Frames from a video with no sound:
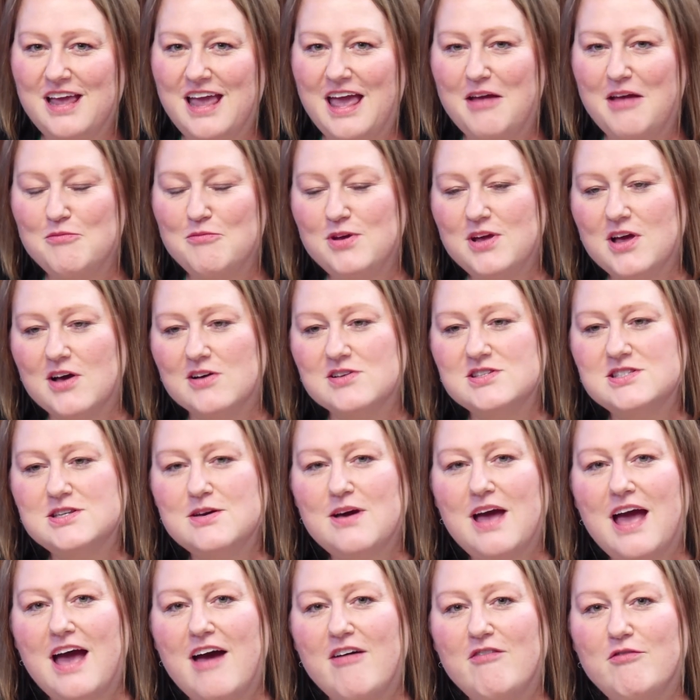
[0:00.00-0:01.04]
and we also
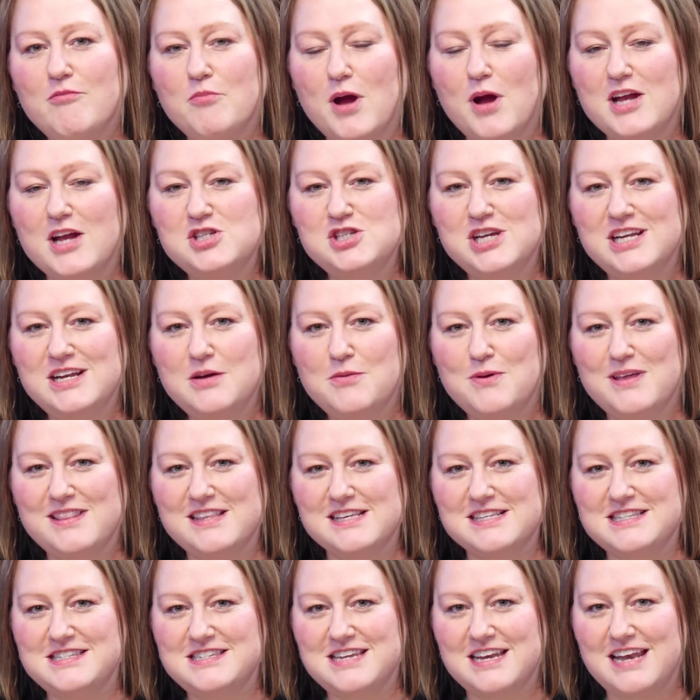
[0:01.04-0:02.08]
have Brad Tschida with
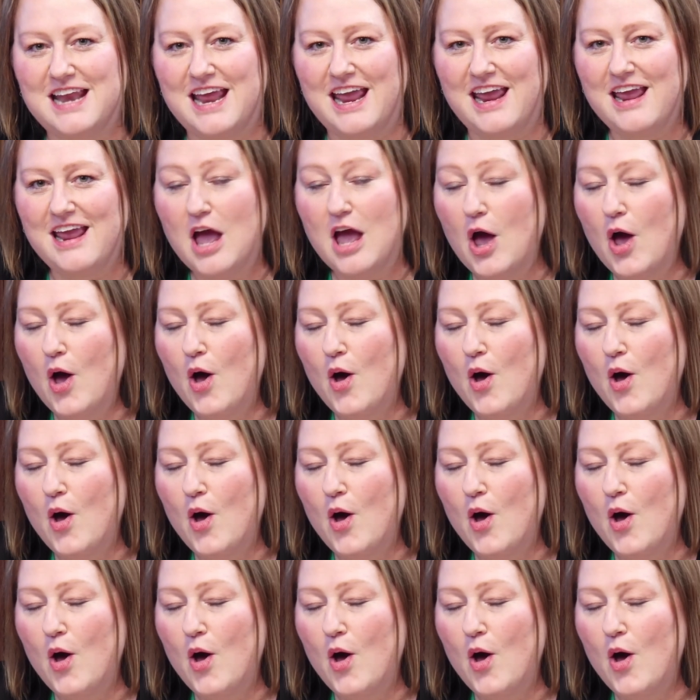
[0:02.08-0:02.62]
us today,